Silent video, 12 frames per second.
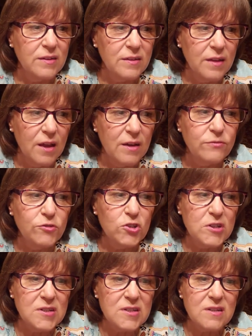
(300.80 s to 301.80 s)
love
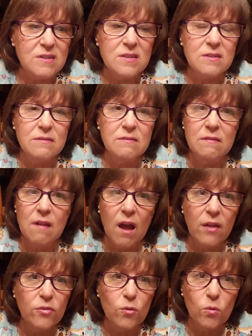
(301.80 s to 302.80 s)
Jesus,
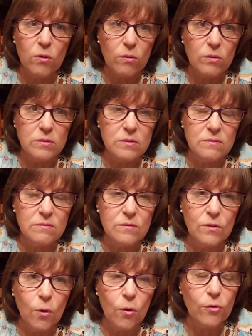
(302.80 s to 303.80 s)
not the world
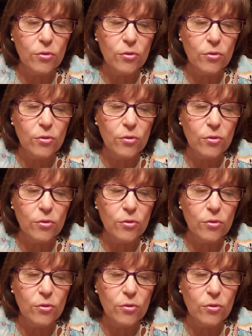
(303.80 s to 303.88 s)
or